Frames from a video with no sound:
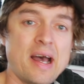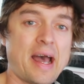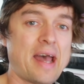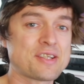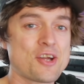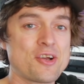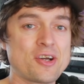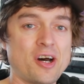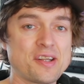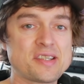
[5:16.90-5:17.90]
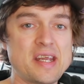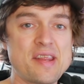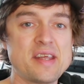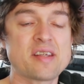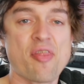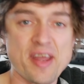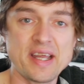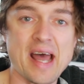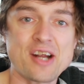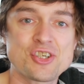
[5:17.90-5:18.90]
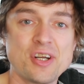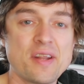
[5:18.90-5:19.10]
uh, so you can kind of see this thing in action,